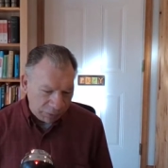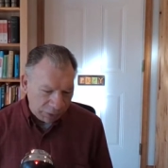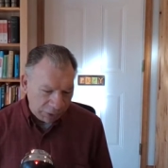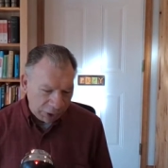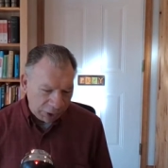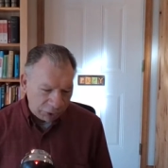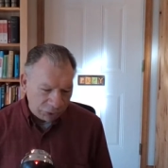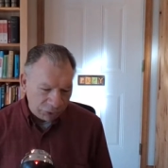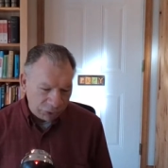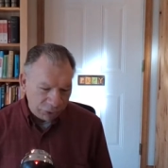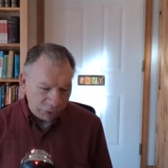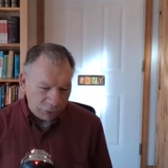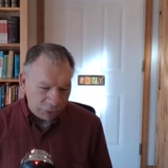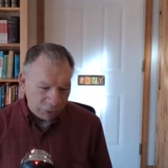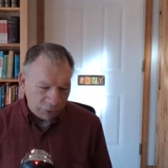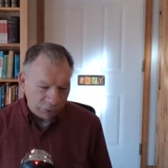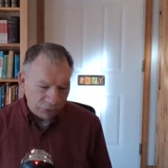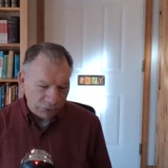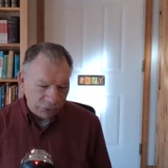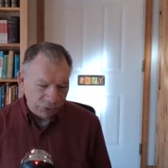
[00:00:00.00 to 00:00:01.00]
and that should
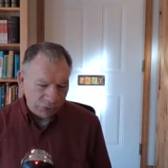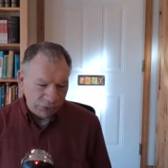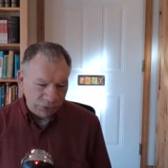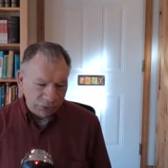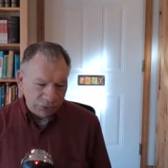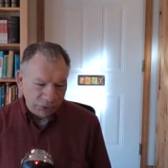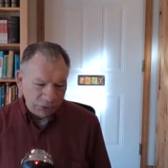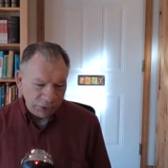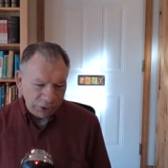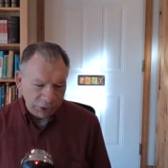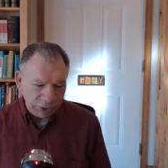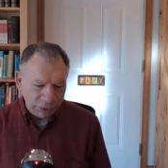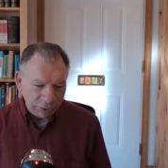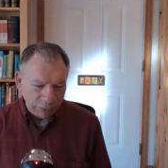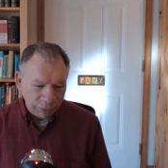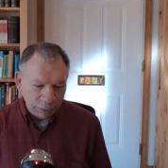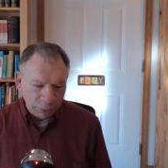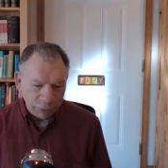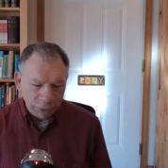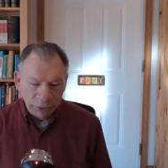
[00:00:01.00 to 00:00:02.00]
cause us to seek the
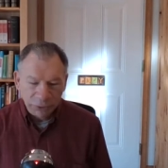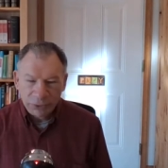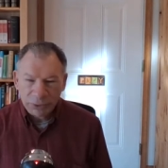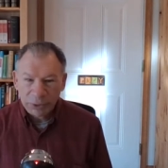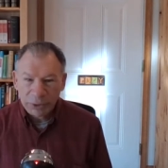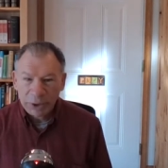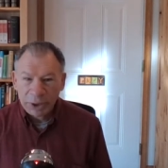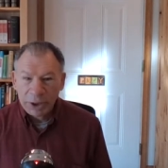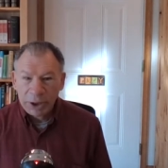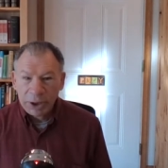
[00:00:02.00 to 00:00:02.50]
Lord to,